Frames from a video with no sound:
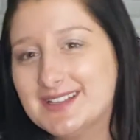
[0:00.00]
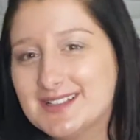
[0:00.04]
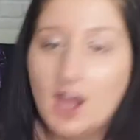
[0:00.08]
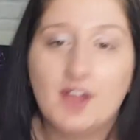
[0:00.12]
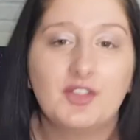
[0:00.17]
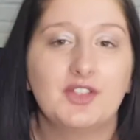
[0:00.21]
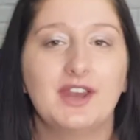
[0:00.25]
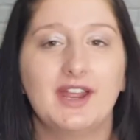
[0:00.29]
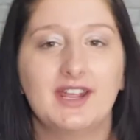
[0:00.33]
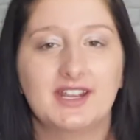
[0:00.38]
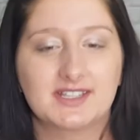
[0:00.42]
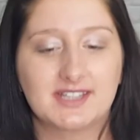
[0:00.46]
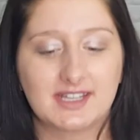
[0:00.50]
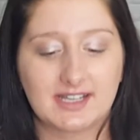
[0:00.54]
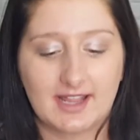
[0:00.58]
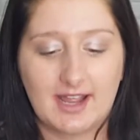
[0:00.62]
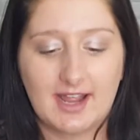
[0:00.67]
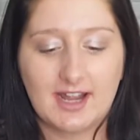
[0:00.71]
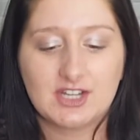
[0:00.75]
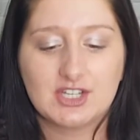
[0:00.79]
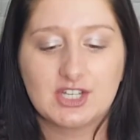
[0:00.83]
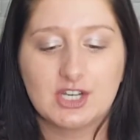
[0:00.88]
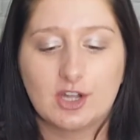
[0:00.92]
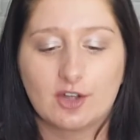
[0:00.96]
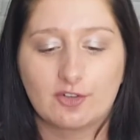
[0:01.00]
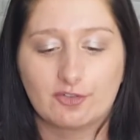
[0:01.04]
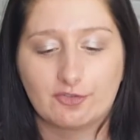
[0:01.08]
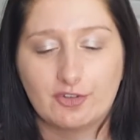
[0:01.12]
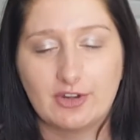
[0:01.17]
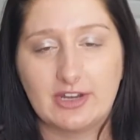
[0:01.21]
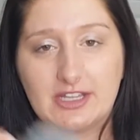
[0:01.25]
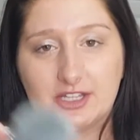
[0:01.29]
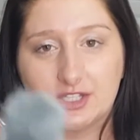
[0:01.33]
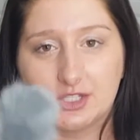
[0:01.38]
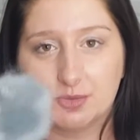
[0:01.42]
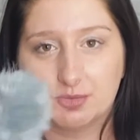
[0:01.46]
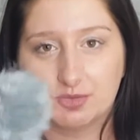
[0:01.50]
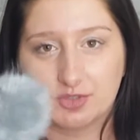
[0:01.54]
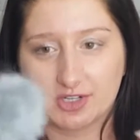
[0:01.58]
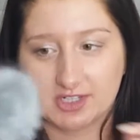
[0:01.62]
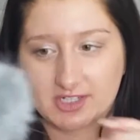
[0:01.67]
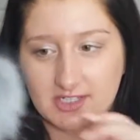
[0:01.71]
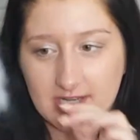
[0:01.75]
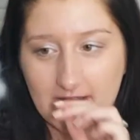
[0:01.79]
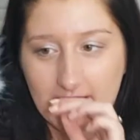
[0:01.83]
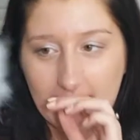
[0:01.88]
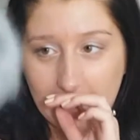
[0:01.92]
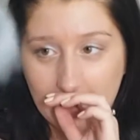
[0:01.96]
And the next thing, I actually got free in
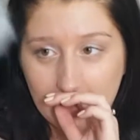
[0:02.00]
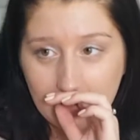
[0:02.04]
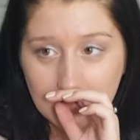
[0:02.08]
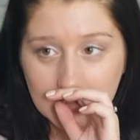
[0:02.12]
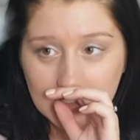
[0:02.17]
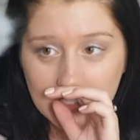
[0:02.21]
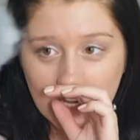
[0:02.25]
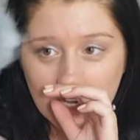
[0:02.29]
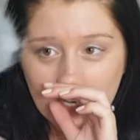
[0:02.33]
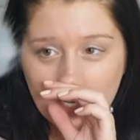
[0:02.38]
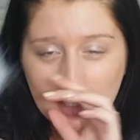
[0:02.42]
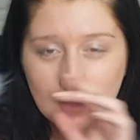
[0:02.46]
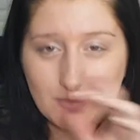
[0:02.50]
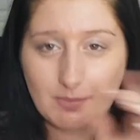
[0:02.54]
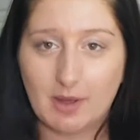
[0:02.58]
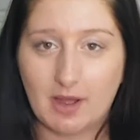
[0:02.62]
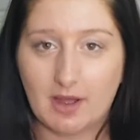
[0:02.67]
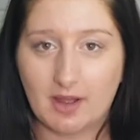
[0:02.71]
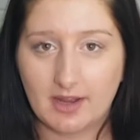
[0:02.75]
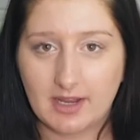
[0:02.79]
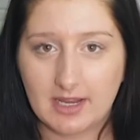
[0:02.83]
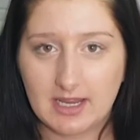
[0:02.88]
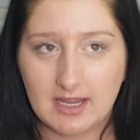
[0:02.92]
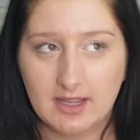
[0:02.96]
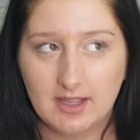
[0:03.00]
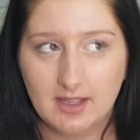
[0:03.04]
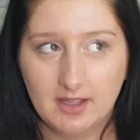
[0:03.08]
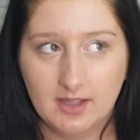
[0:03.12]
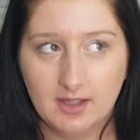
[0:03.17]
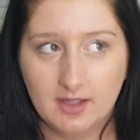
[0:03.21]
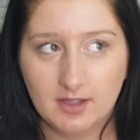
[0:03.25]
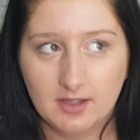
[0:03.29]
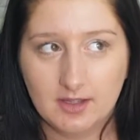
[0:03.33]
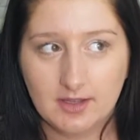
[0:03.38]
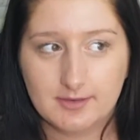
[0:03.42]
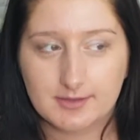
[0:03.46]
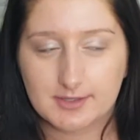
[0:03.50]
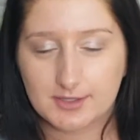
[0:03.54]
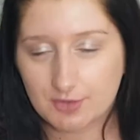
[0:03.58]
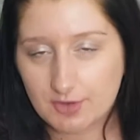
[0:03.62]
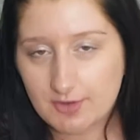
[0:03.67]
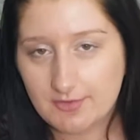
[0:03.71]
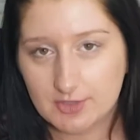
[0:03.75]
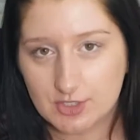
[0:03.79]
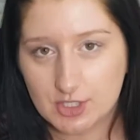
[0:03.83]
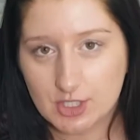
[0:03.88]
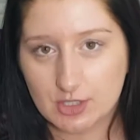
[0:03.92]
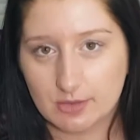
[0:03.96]
Superdrug today. It was like, you buy, it was
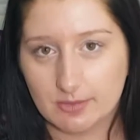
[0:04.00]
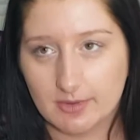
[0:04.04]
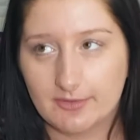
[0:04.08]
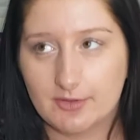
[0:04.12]
3 for 2.